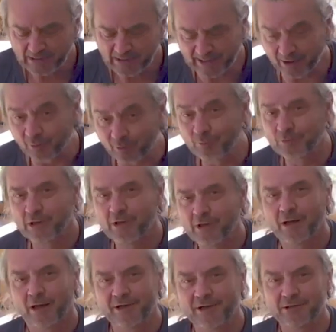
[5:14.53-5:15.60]
Now,
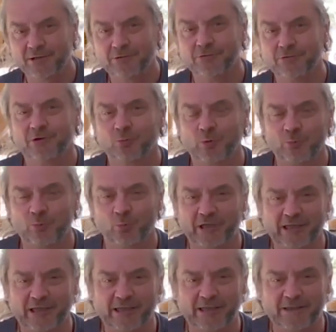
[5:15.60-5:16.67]
I know that when
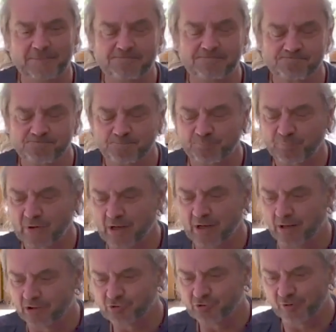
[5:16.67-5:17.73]
we
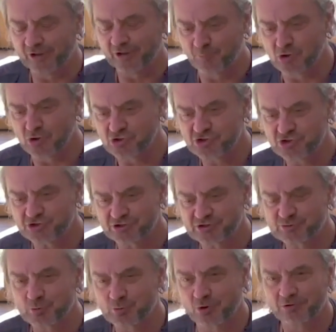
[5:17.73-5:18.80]
are doing our
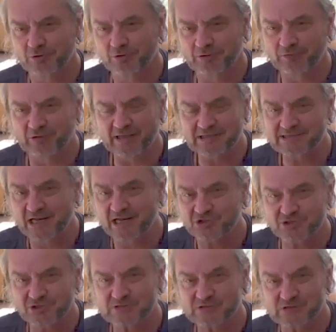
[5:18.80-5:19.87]
postures, what the
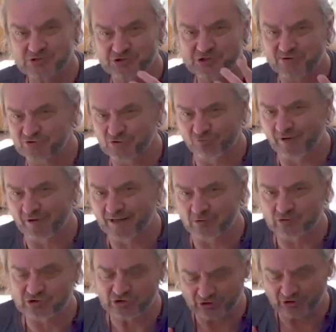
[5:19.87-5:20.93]
intentions shifts
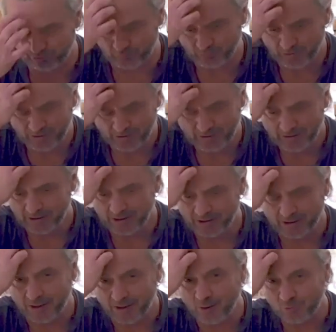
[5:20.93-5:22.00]
around to,
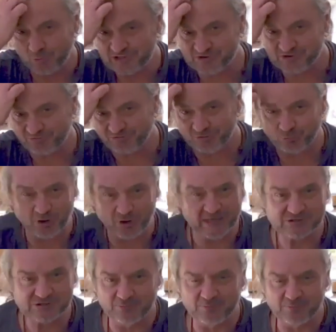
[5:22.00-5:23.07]
I want it to feel
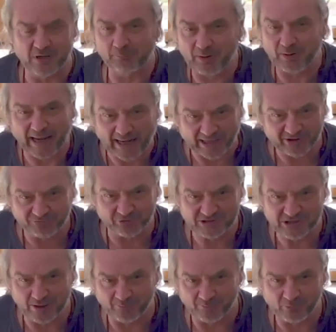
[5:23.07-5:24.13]
nicer in my back, for
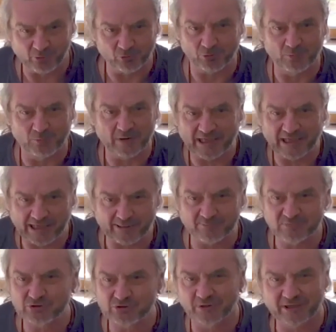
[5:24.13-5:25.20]
example, or my
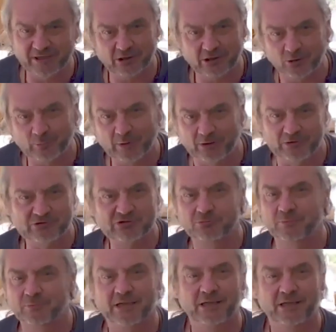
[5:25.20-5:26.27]
hips or my elbows or
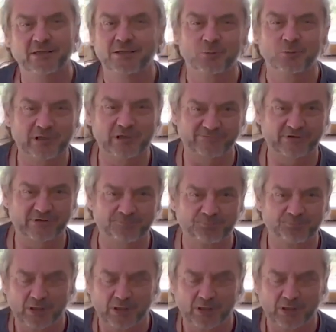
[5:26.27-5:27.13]
my whatever.